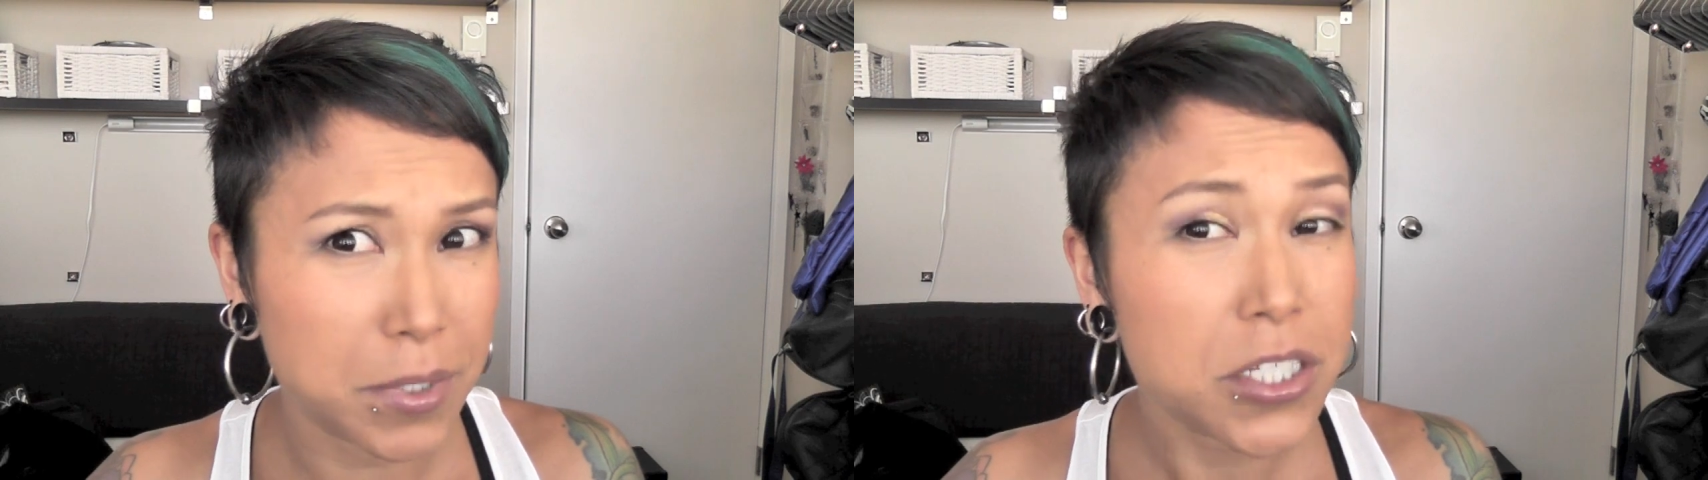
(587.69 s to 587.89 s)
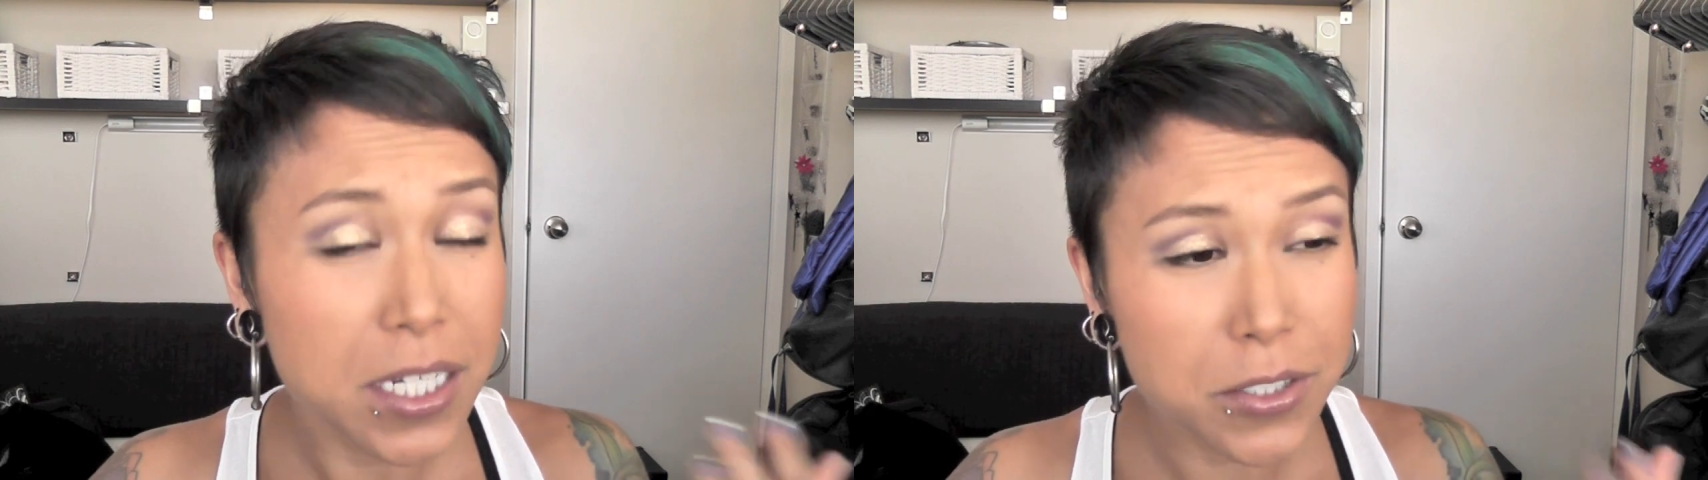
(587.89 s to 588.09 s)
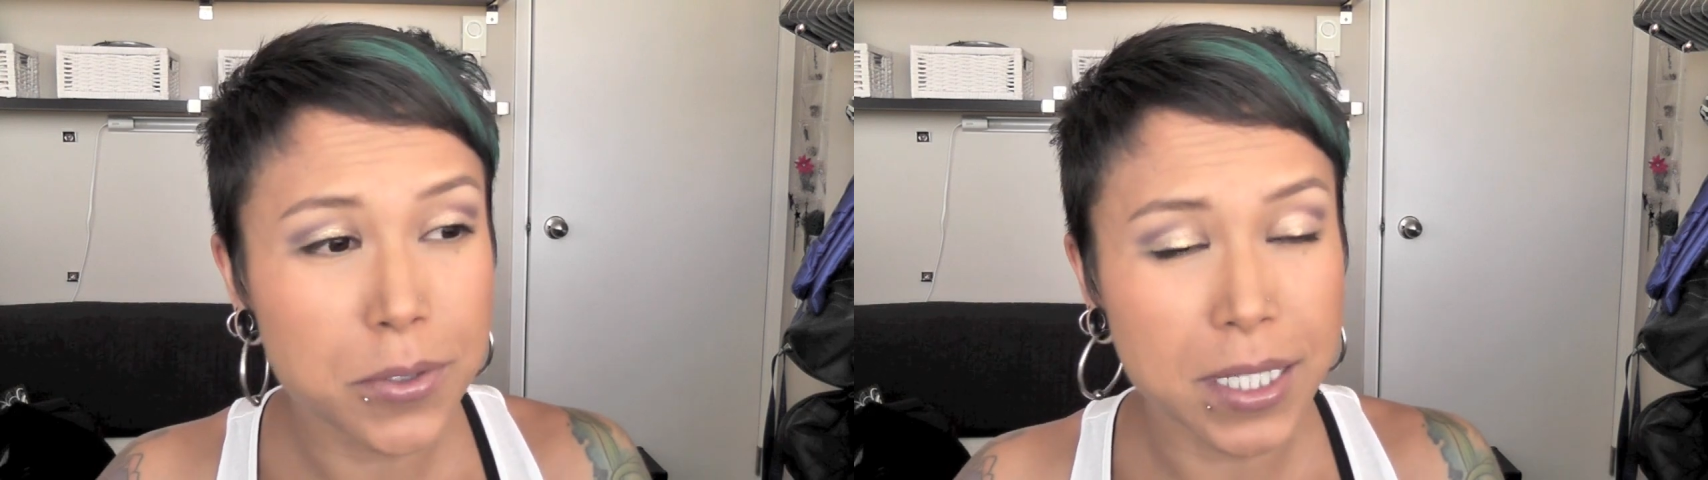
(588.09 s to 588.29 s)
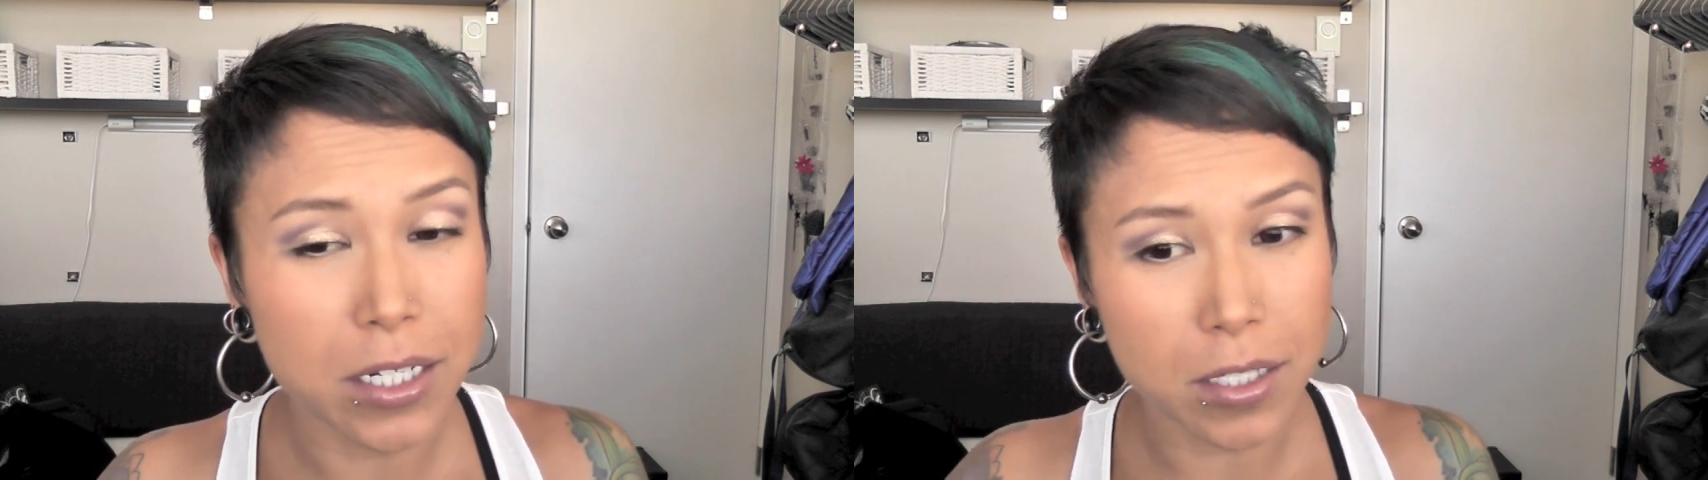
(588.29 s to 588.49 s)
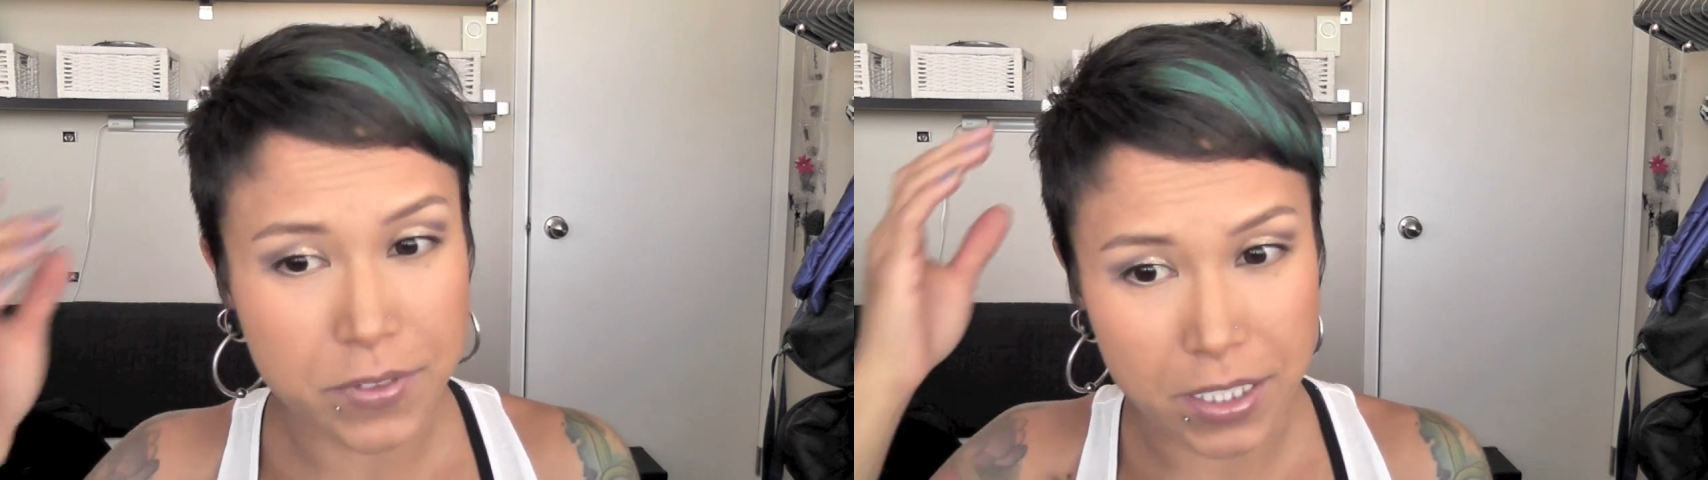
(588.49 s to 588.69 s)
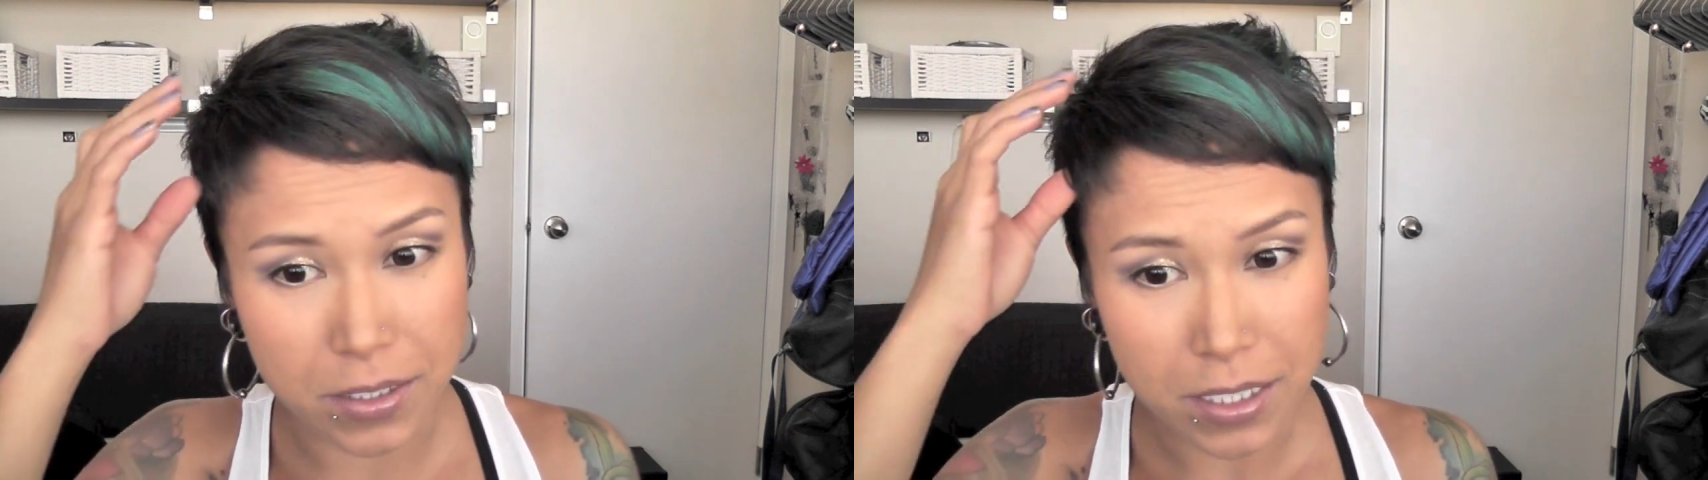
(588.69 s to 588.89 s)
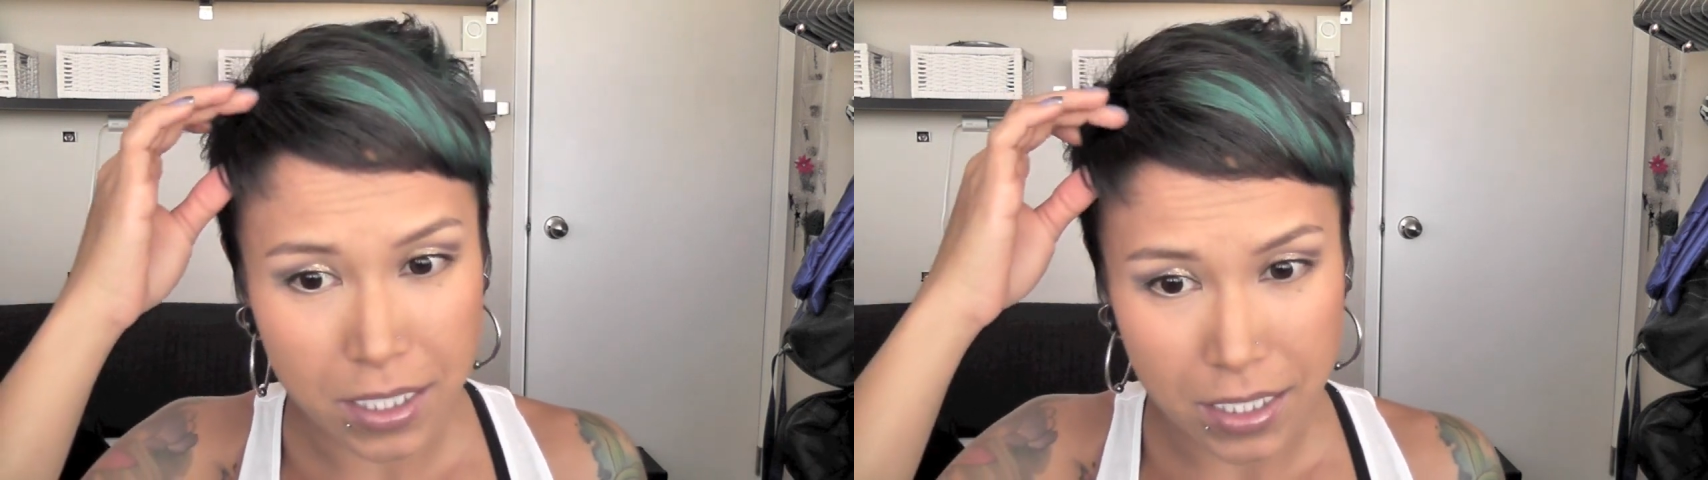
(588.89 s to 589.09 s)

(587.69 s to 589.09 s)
which I do quite often.